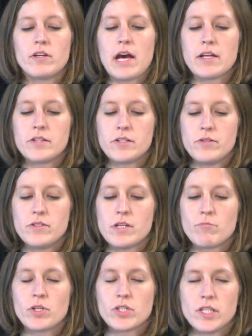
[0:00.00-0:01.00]
attitudes
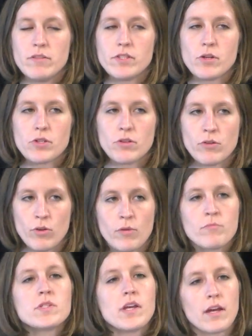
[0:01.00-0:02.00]
and perceived social
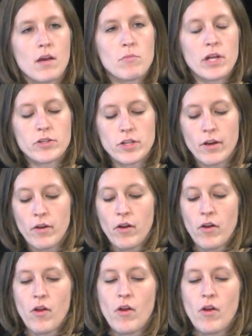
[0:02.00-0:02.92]
norms, like I mentioned.